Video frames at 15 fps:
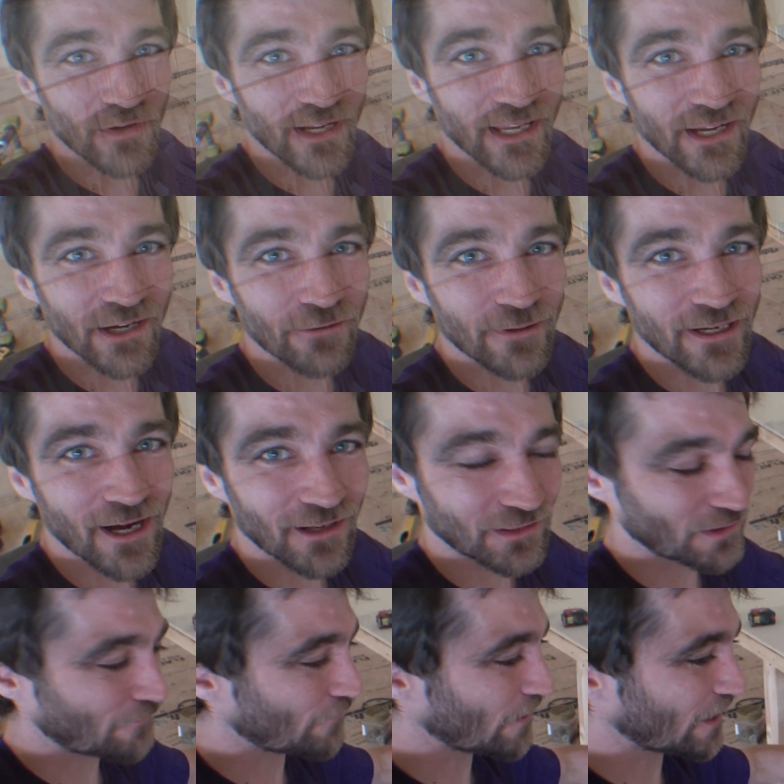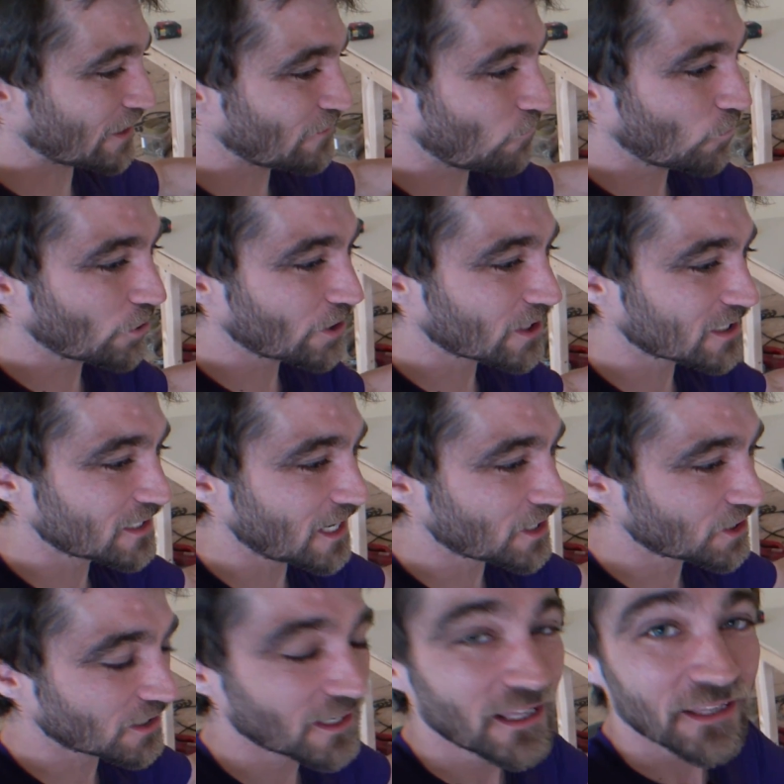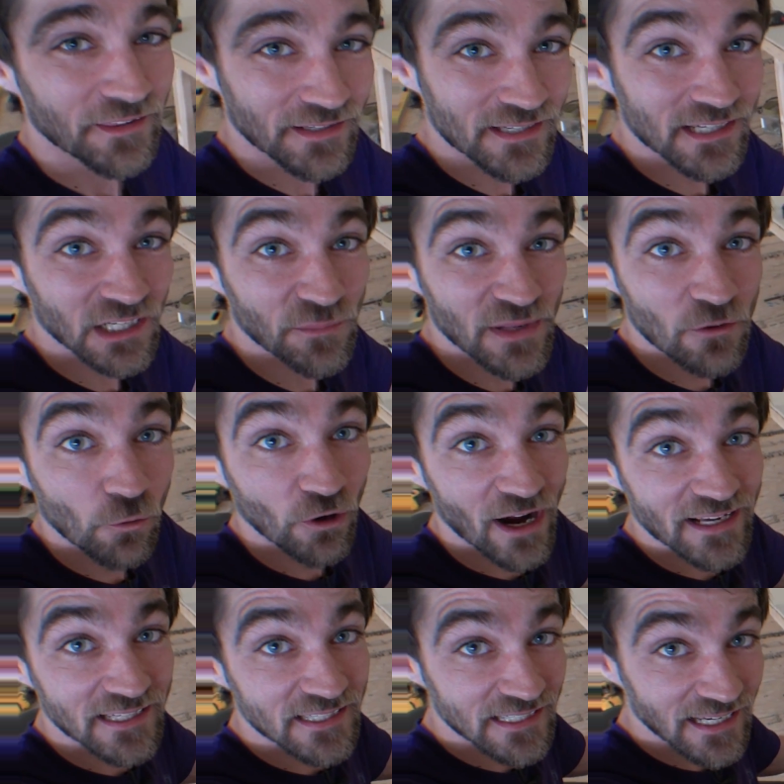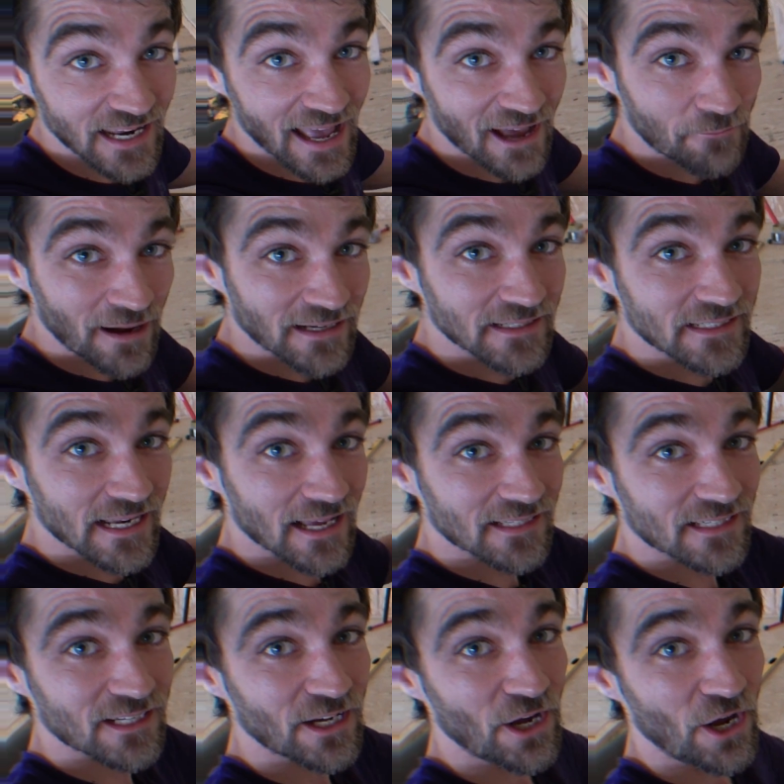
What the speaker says: here. We got the freaking workstation. This is gonna be where I sit at, my desk